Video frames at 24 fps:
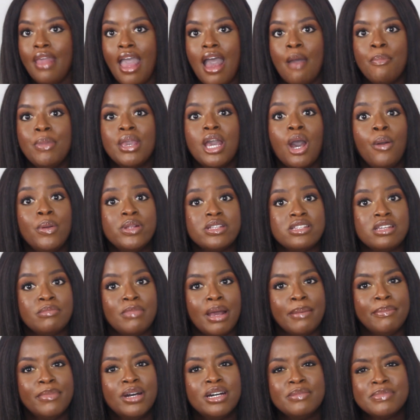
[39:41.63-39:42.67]
I'd be going to
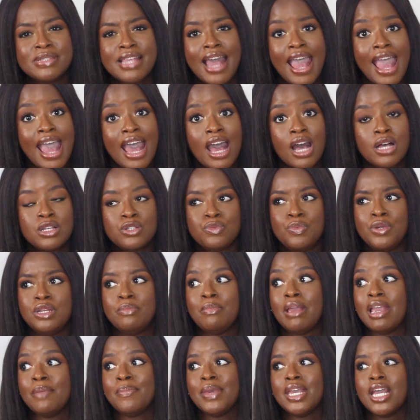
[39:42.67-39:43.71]
my mum's house,
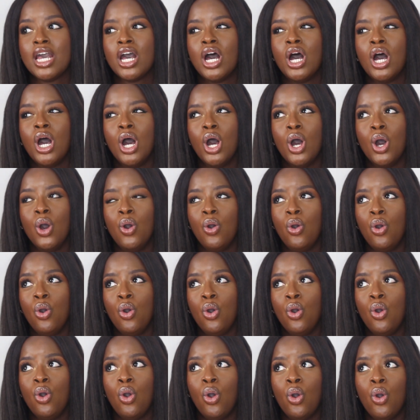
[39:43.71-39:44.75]
we'd maybe
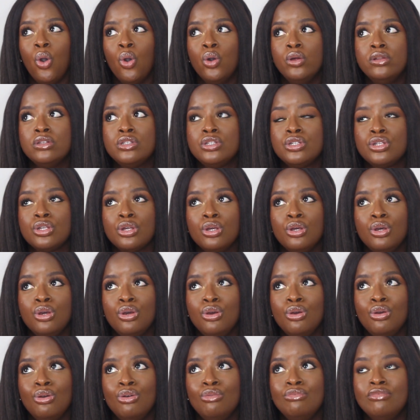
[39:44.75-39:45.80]
go
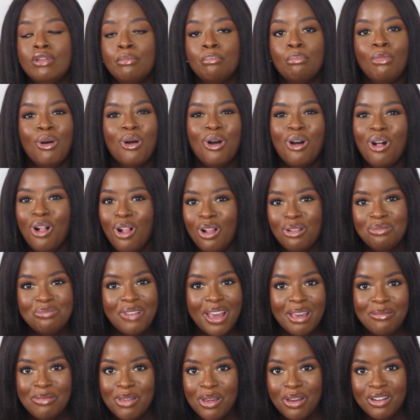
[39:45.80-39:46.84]
to the mall
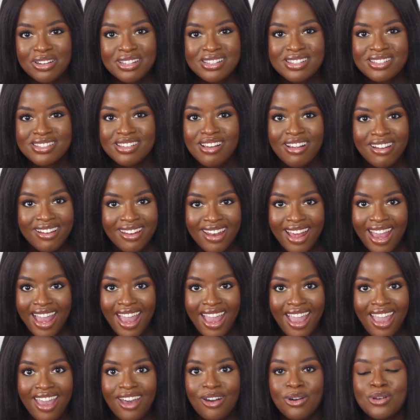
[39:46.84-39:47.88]
maybe on a
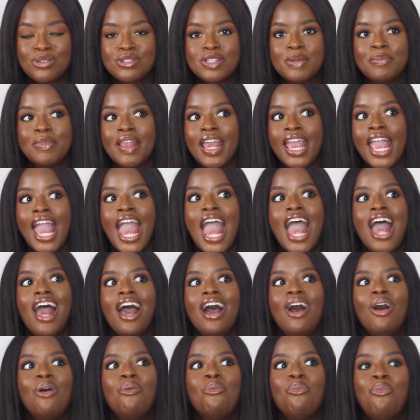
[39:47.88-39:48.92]
Sunday or something.
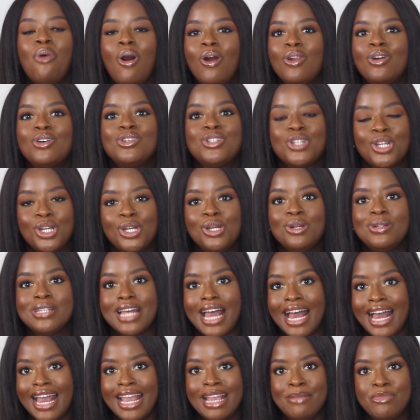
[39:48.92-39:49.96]
1 or 2
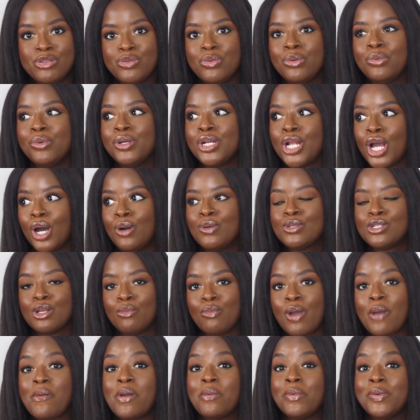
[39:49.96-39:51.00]
times we would go
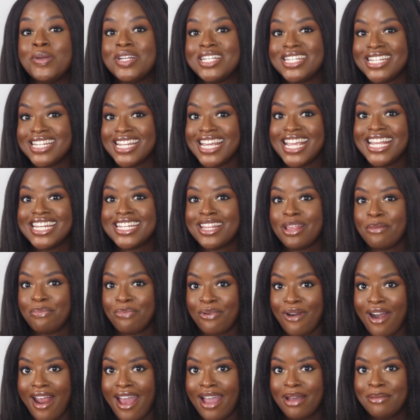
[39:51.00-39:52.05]
somewhere where we would need the
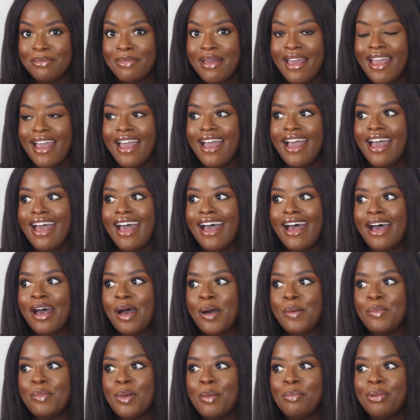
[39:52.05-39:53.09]
pram.
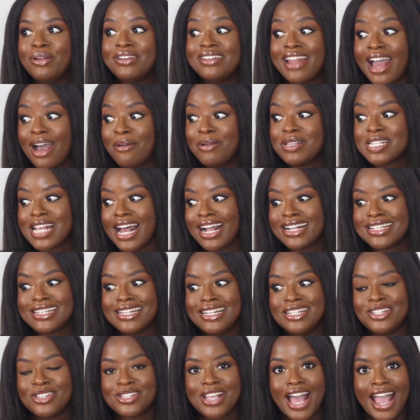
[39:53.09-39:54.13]
But now it's
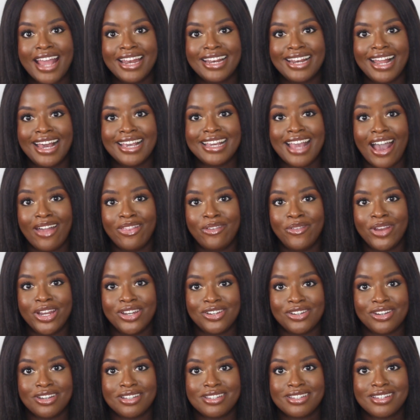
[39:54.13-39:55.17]
actually just kind of like
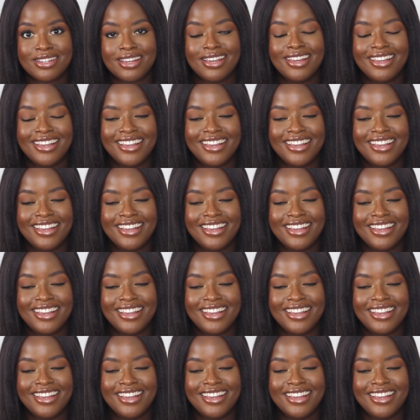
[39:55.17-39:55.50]
gathering dust.